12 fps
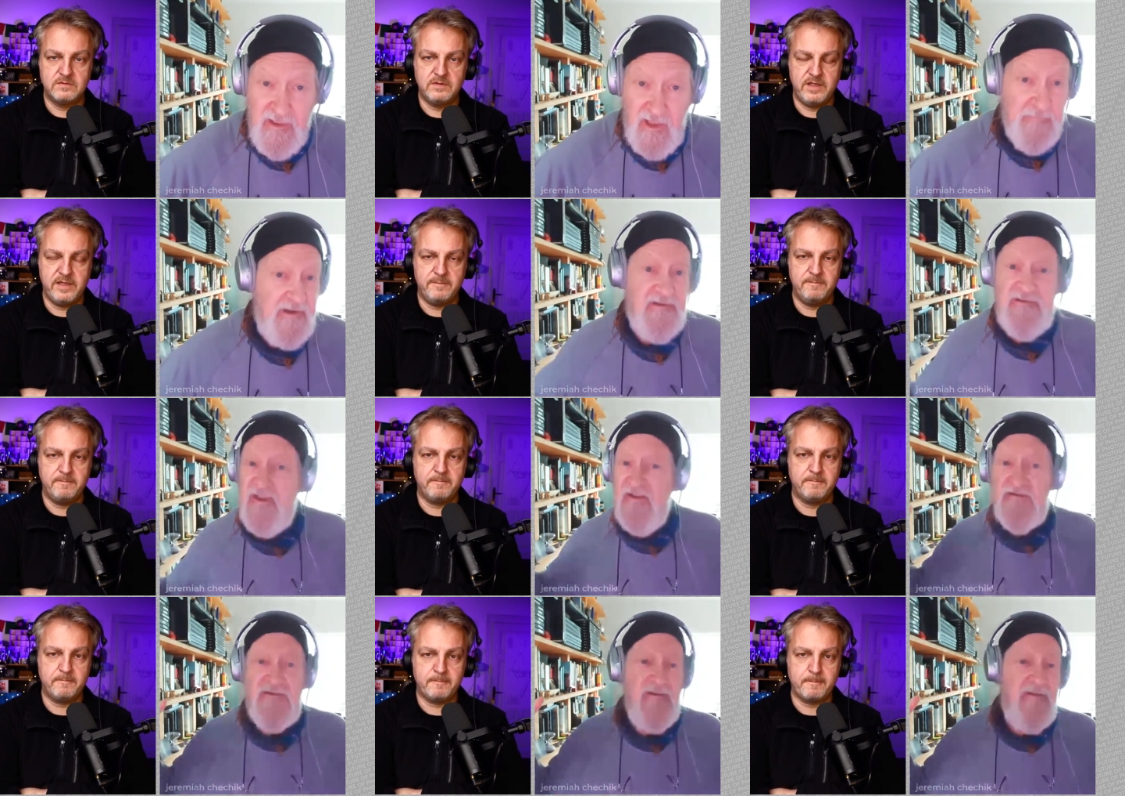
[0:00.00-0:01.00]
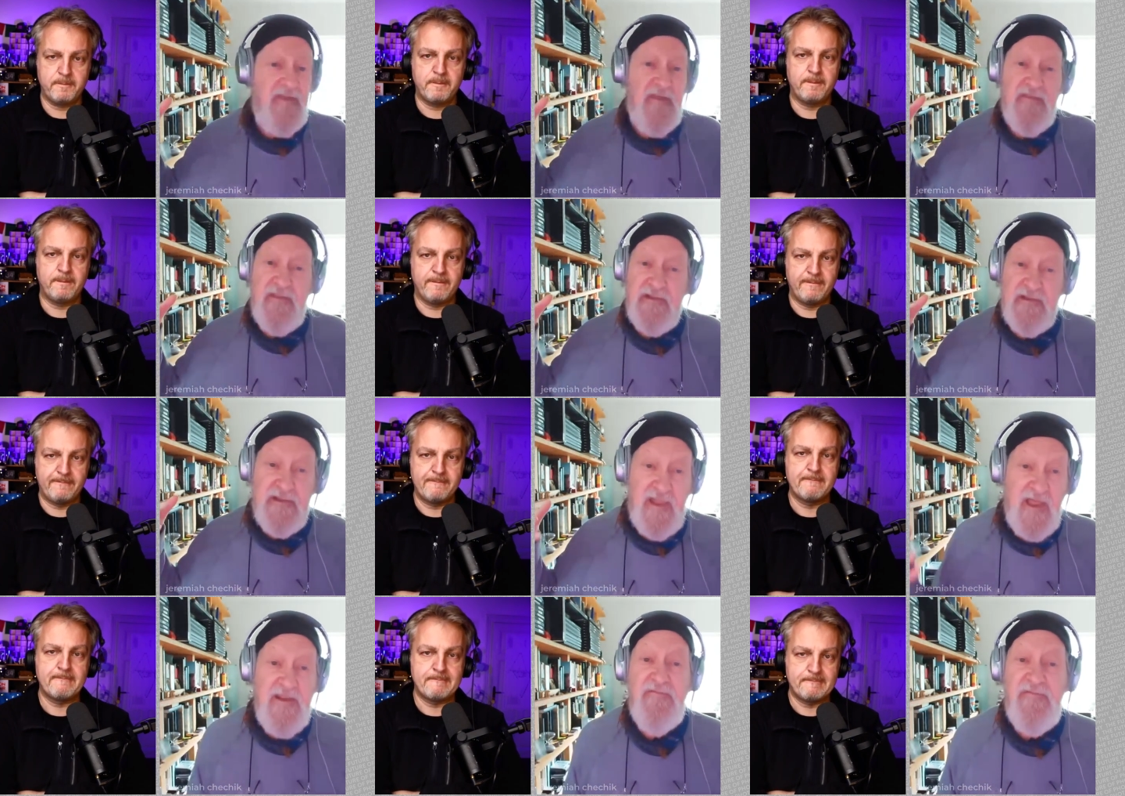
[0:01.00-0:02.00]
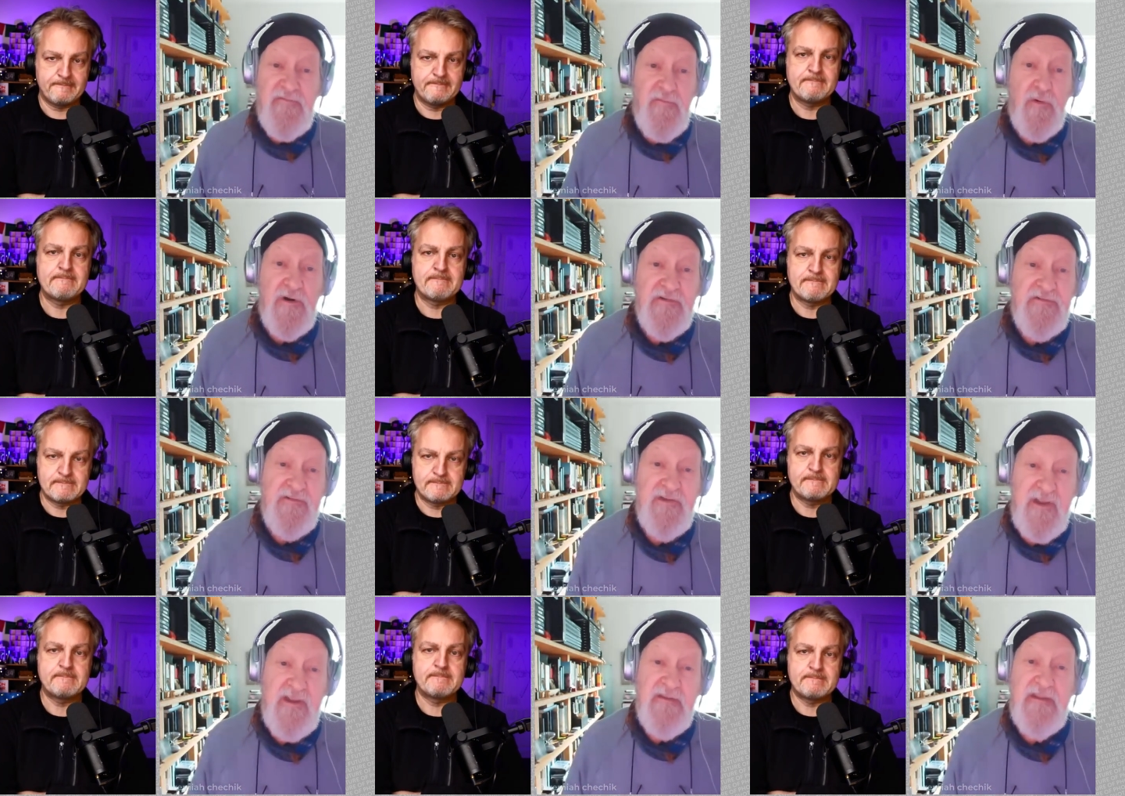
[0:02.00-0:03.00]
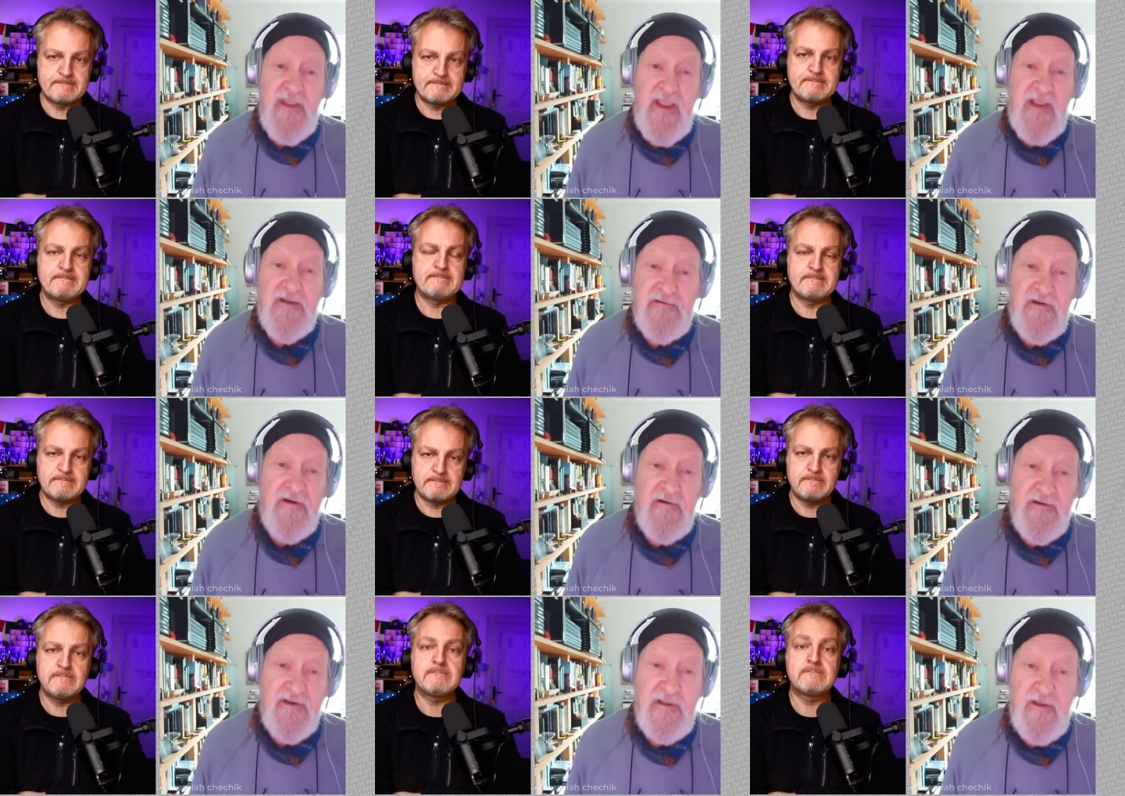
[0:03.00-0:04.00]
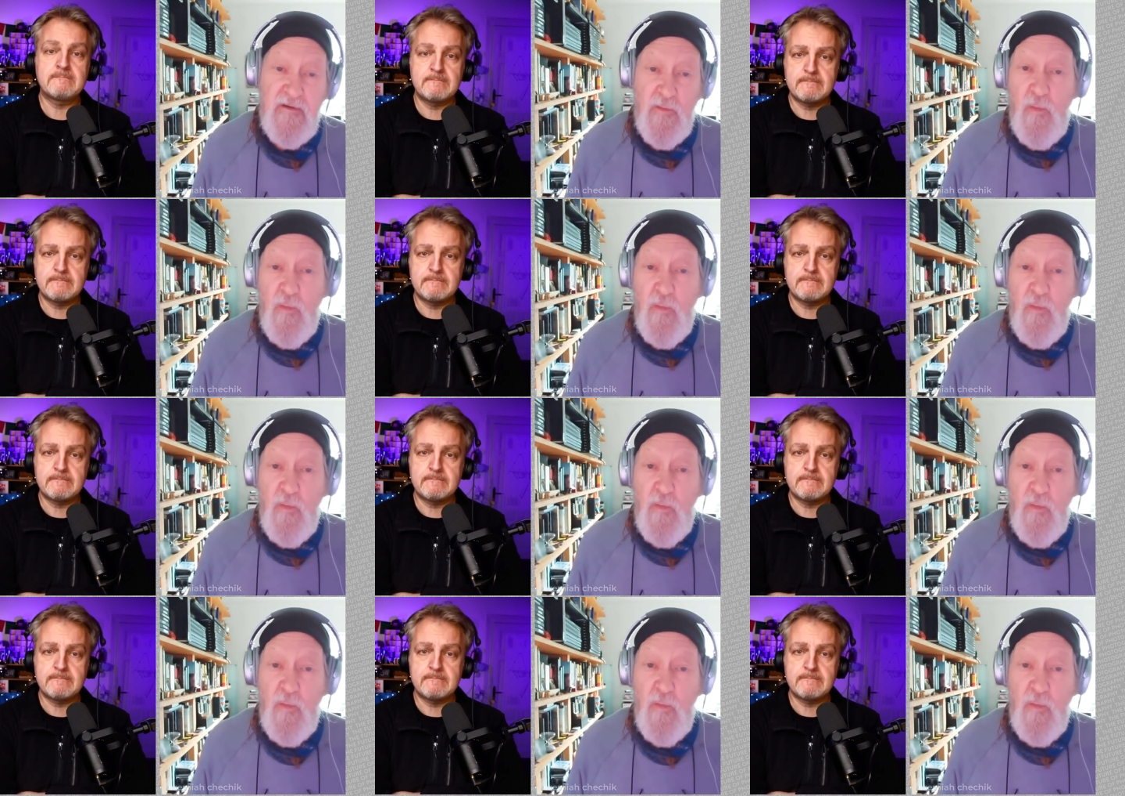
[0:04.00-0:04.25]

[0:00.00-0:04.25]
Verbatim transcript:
Speaker 1: I mean, yeah. it's it's the, the life force in the Antarctic